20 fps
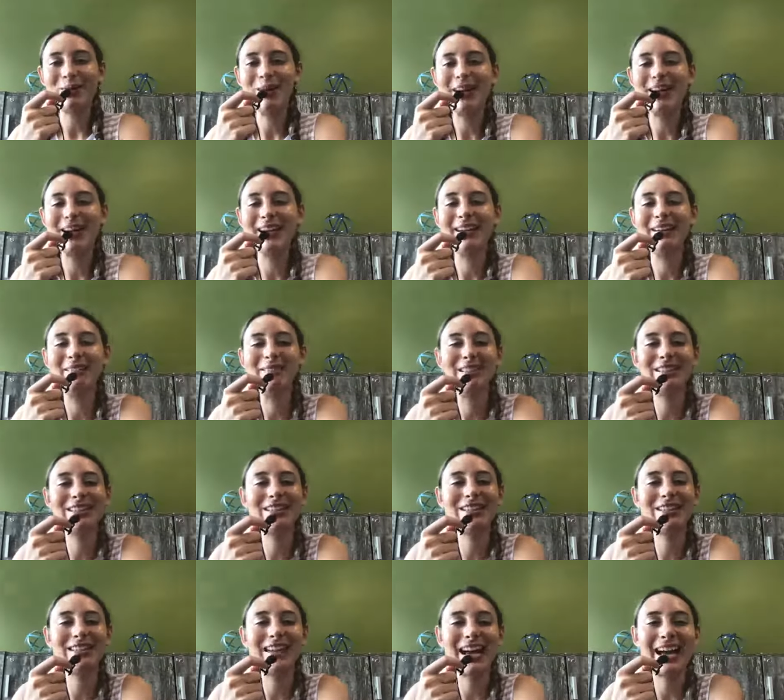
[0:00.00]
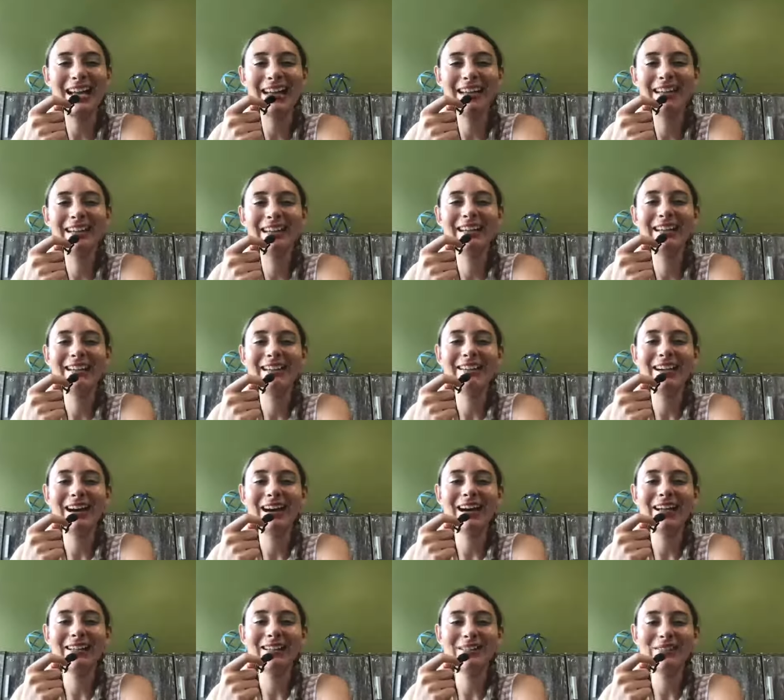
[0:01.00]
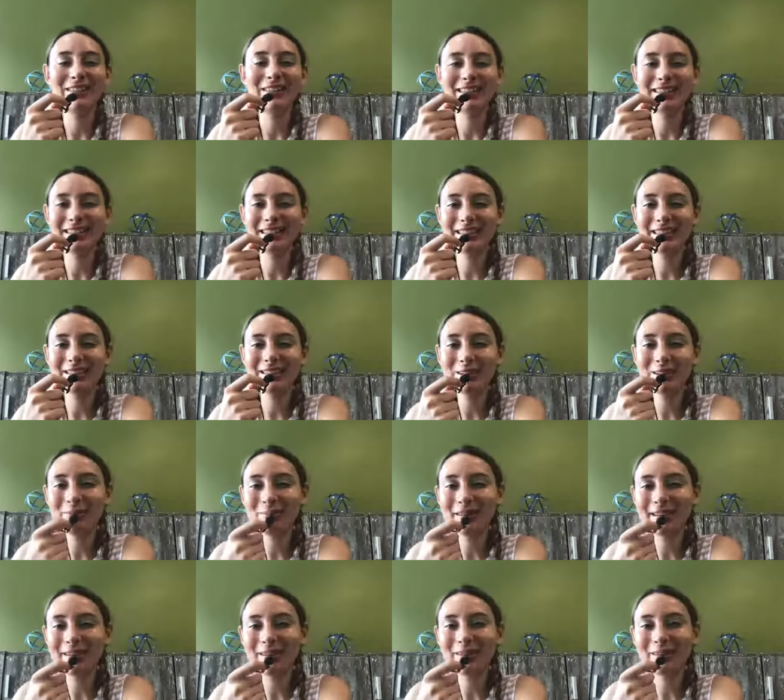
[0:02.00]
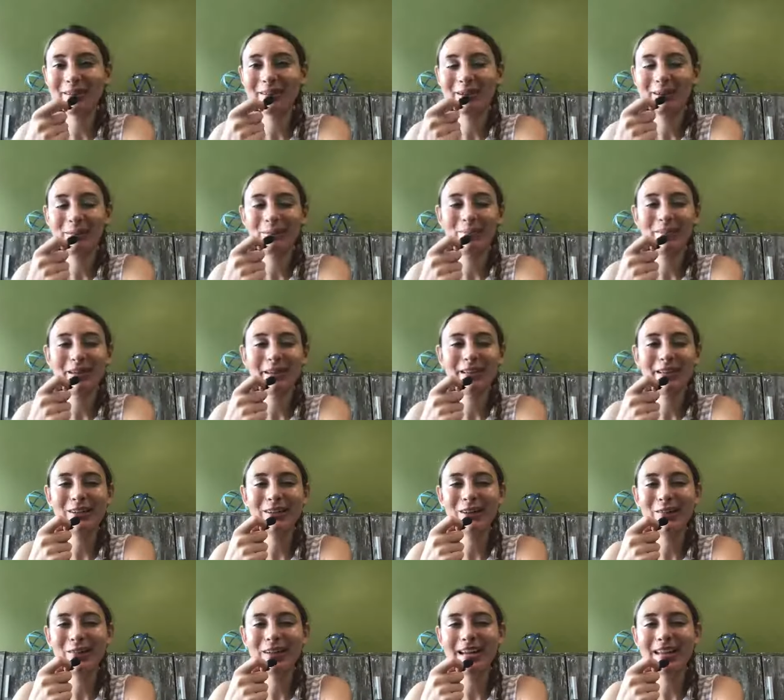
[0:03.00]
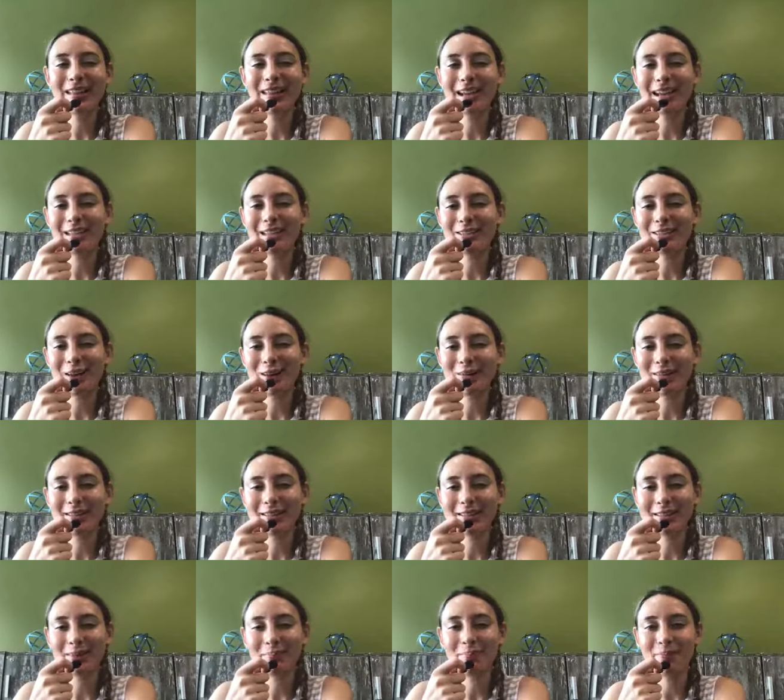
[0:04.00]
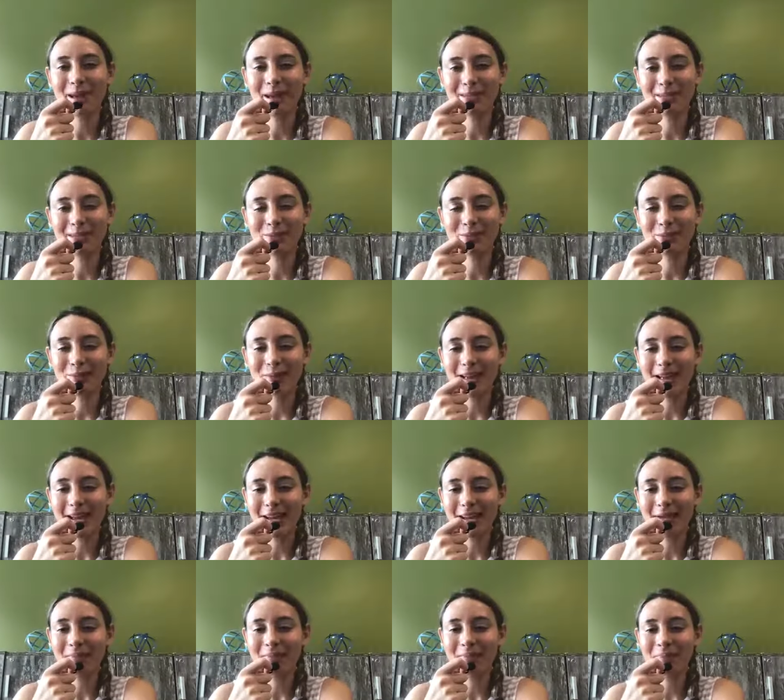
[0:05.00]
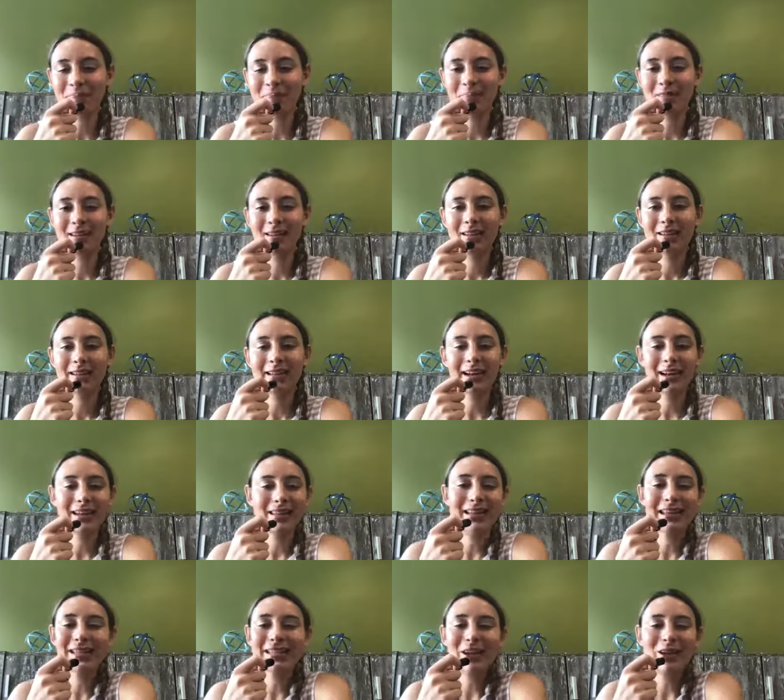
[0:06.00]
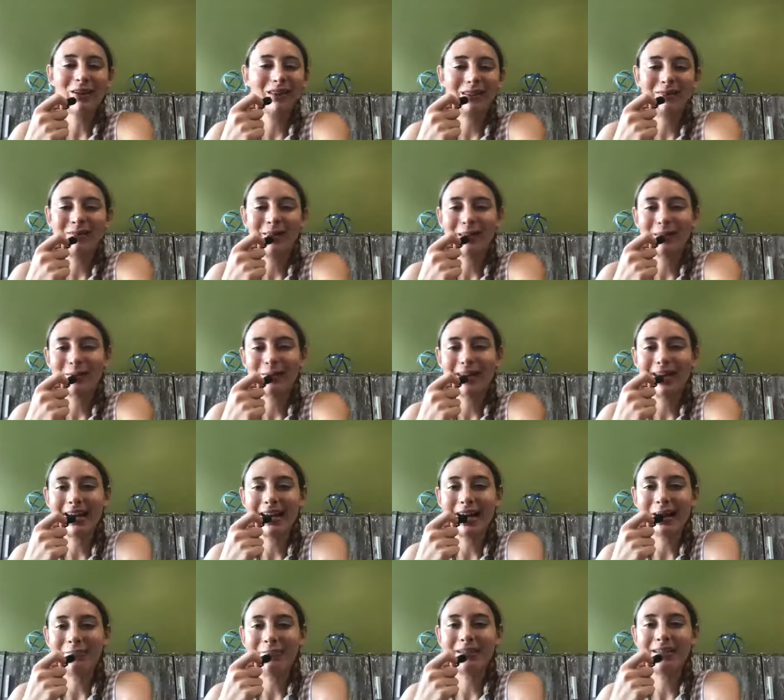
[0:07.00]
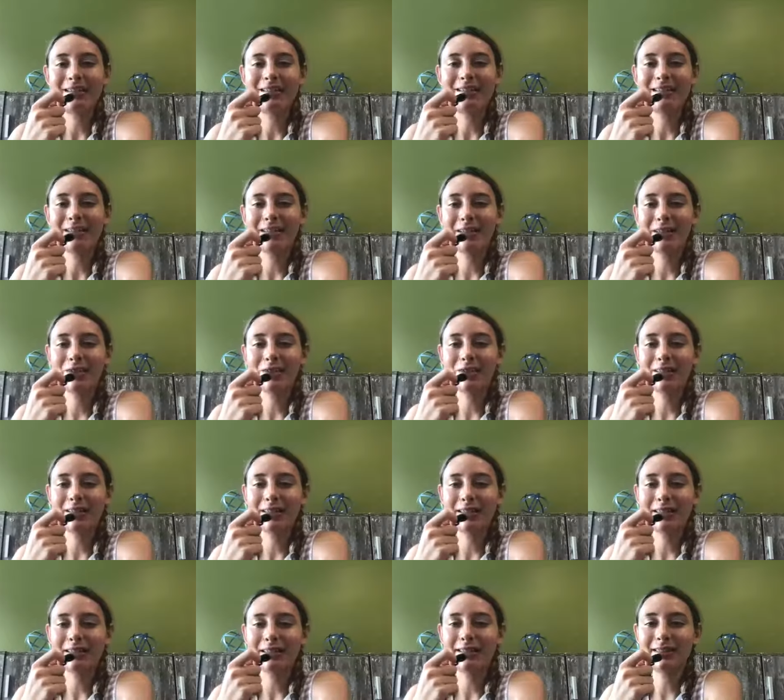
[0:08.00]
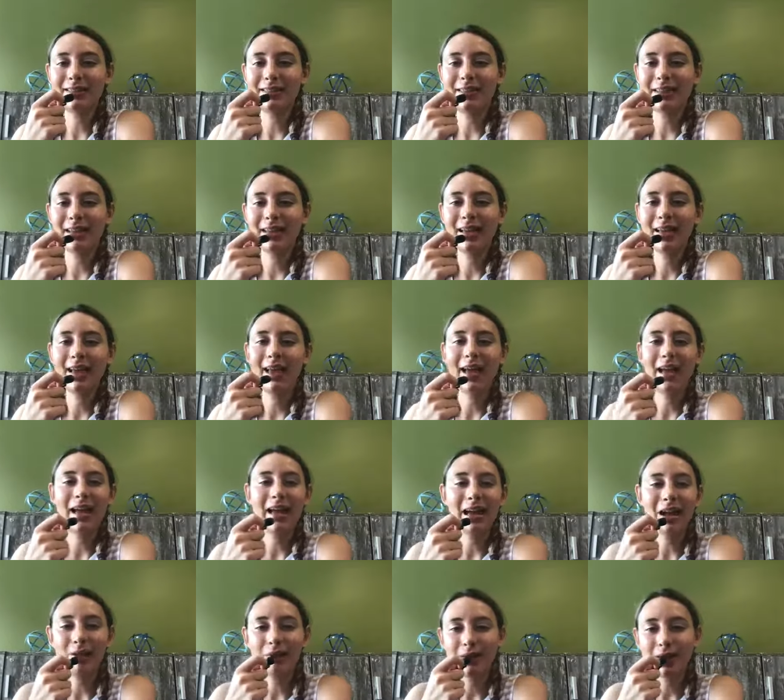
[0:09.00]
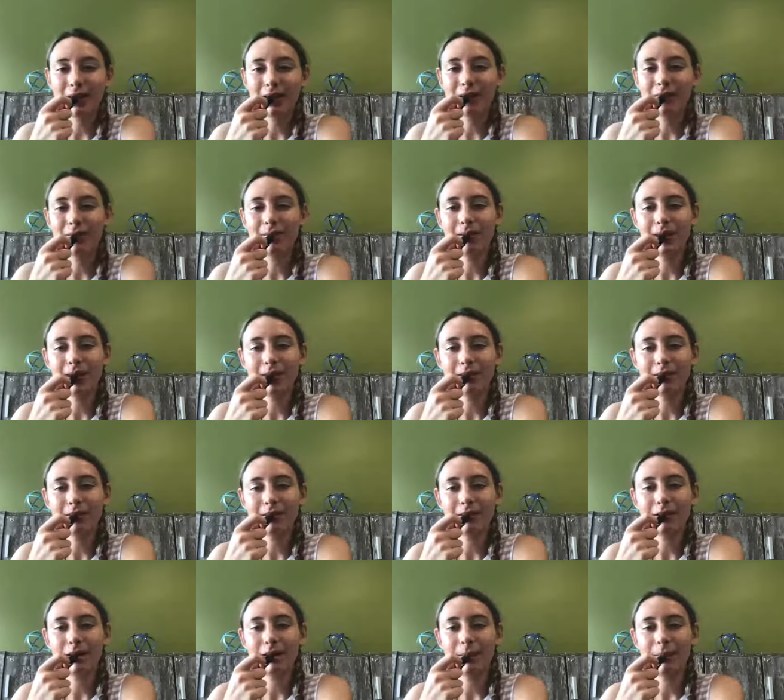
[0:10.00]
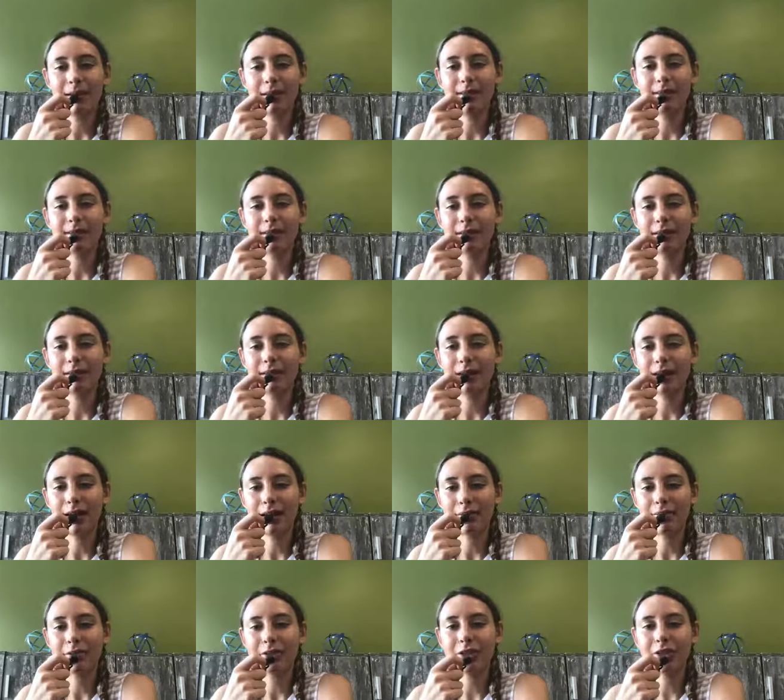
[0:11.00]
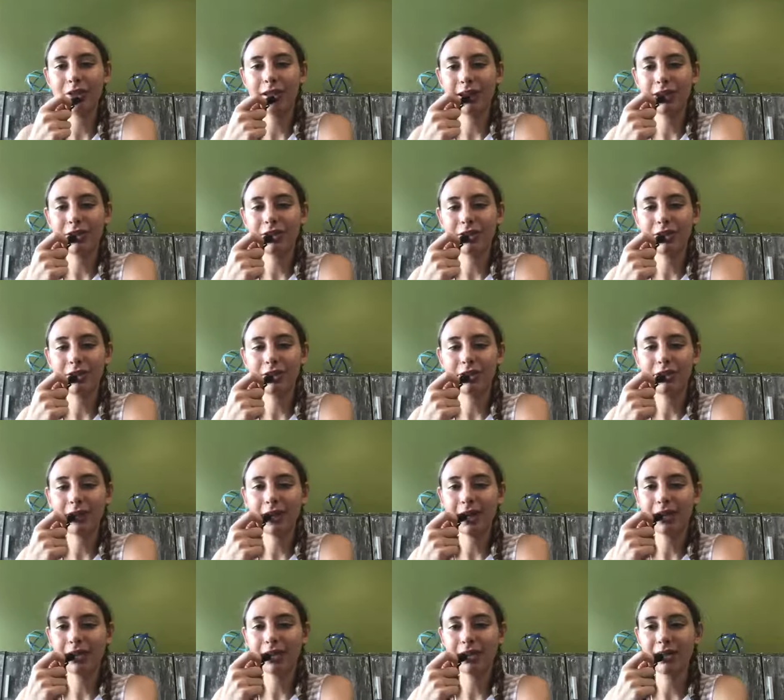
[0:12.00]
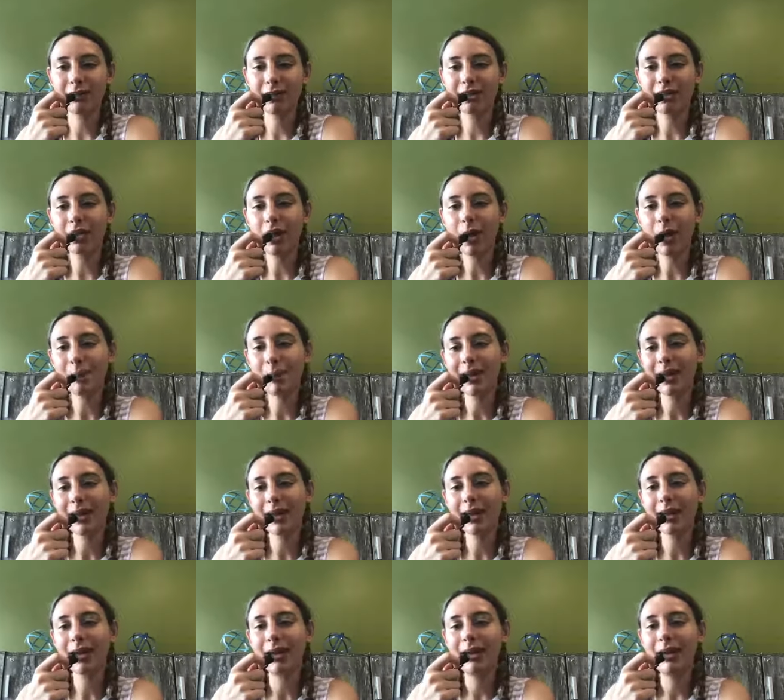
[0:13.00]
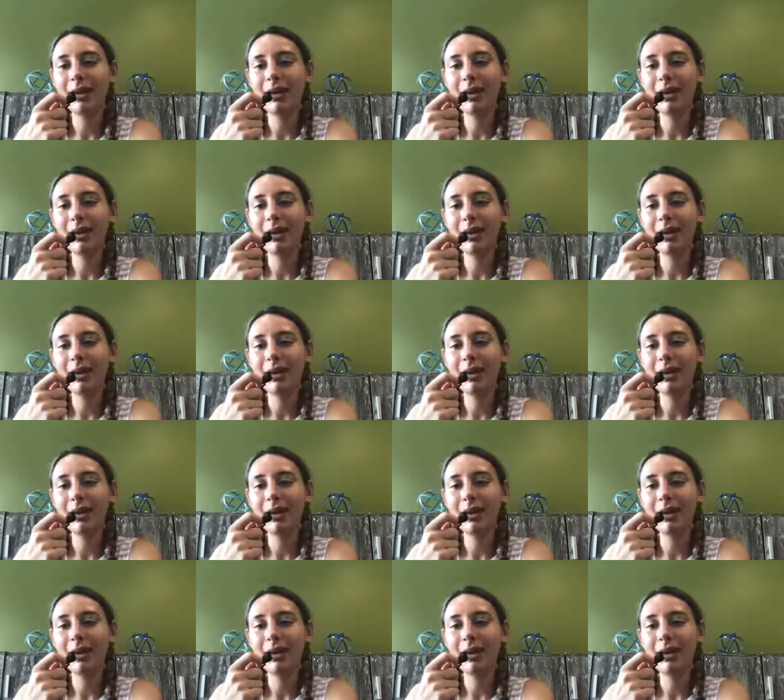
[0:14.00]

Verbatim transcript: point of this chat got twisted a little bit. But you know what? That is always the best way like I think that's always fun when it happens. It's interesting to see how like you guys, the comments can kind of just change the direction of the topic,